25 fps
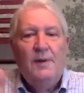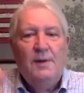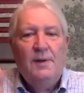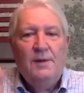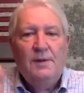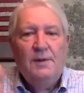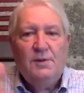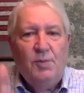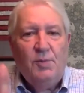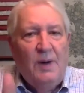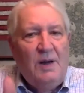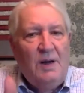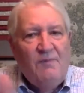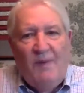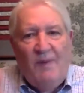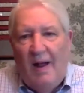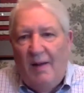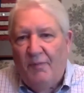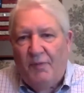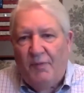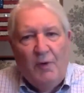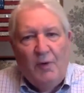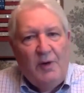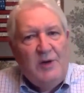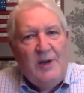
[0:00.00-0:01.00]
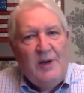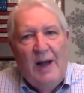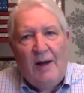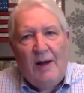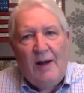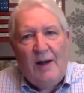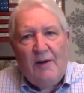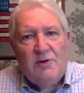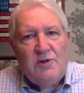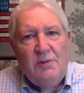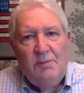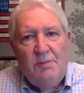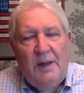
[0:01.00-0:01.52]
25
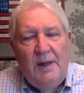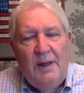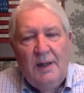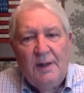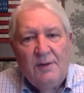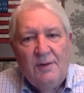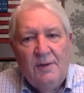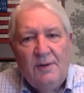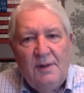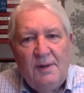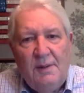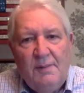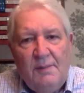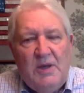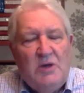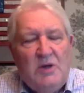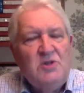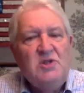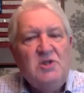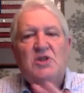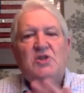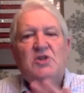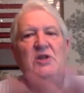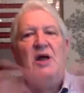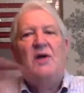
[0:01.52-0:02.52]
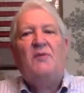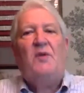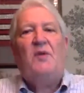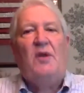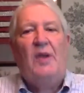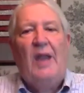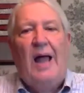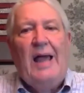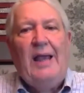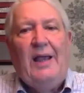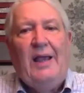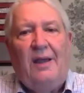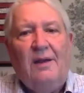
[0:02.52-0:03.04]
$30 a month. I mean, there's just
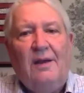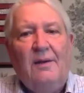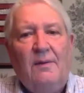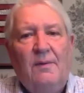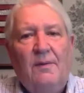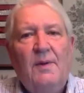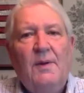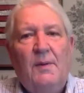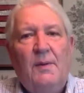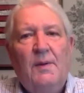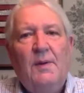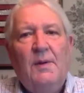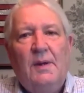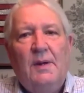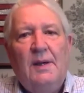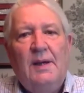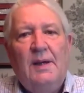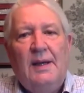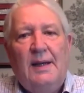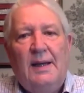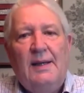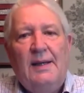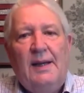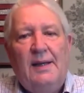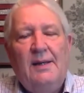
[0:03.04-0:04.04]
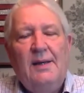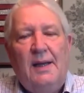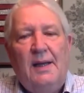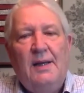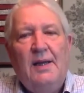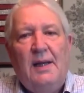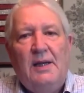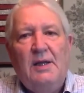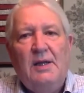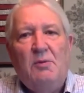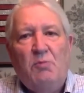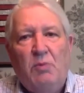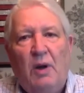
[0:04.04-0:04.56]
nothing like it. And, and
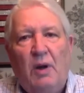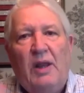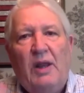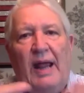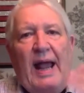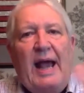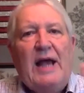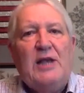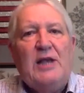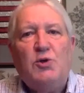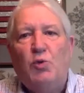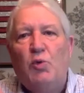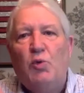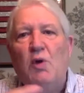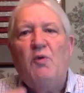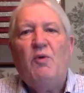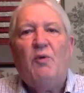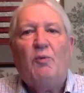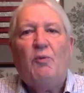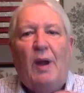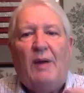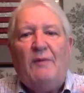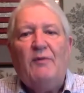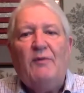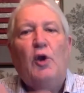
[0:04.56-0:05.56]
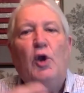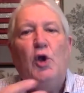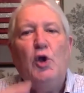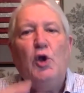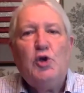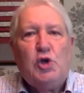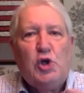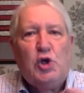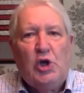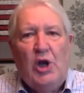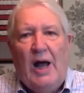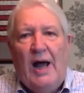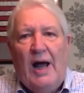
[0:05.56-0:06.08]
it really has re-
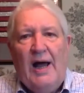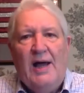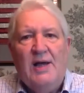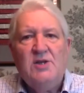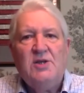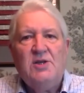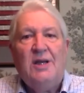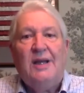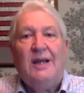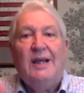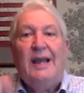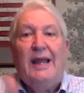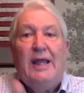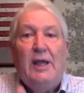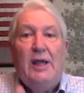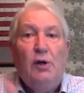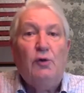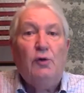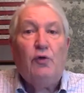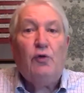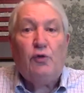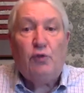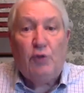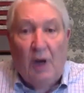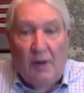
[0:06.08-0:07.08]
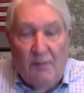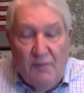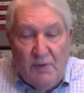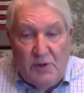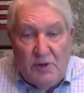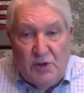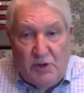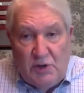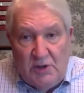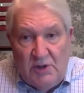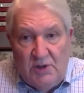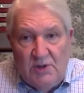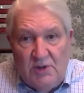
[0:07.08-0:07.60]
revolutionized legal
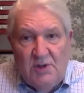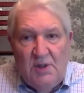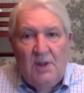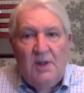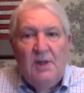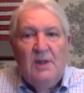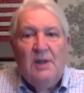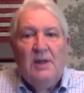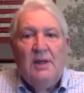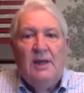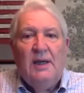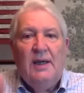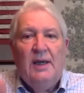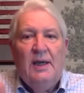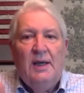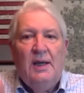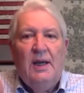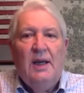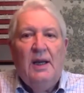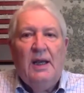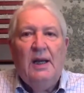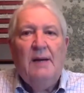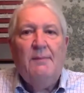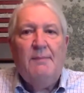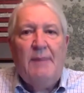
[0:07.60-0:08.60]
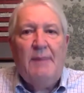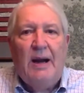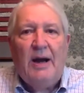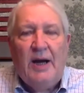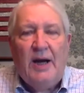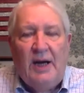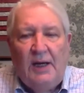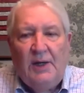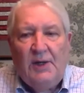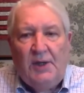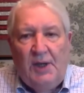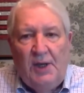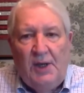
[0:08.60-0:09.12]
services in, in
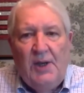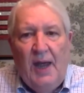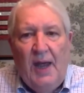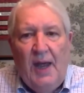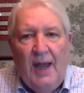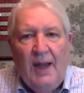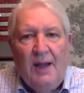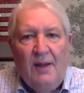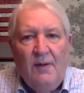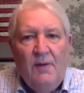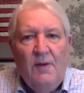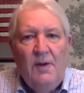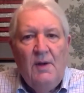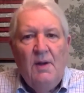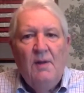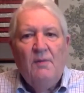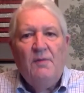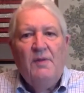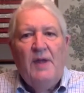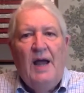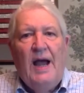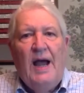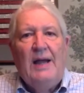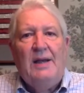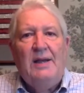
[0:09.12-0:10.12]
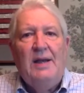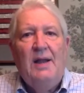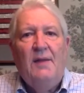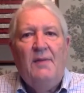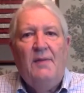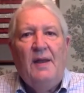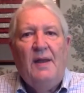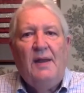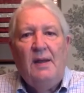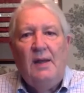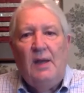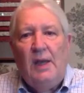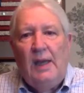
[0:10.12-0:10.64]
America today. The
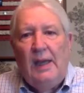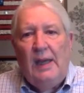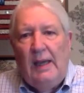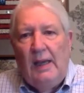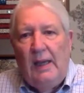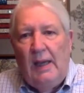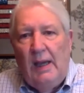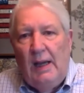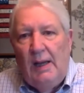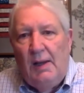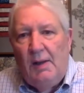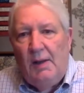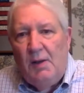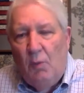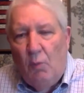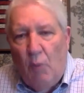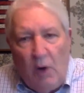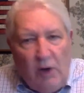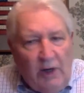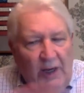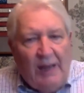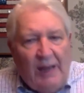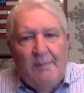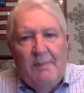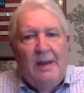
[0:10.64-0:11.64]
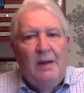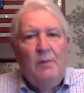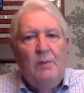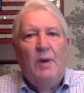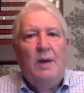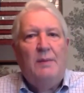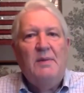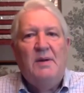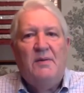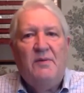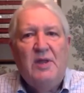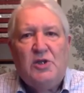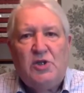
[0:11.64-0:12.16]
idea that the working men and women
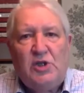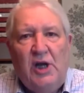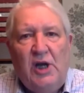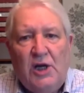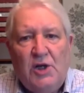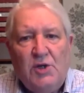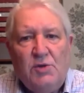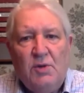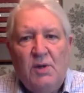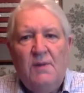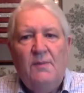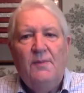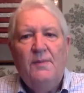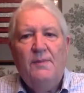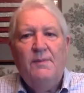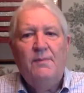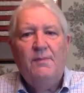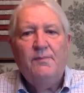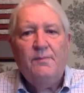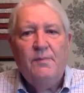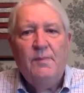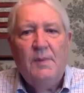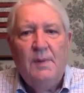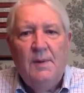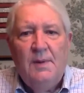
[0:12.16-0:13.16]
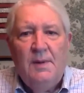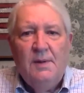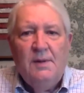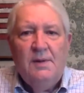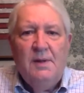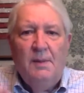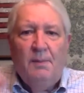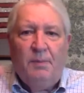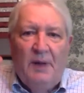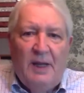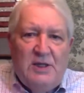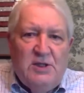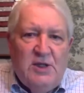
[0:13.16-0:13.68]
of this country the
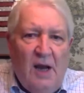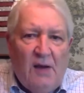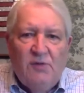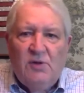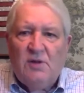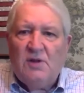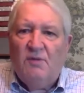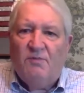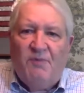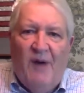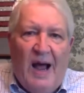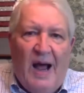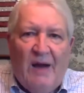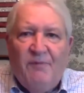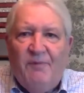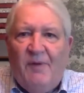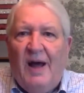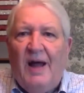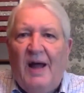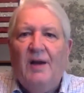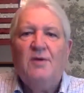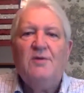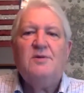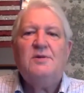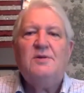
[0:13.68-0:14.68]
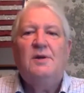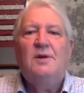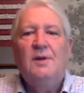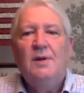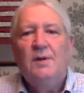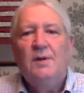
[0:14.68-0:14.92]
police officers, the firefighters, the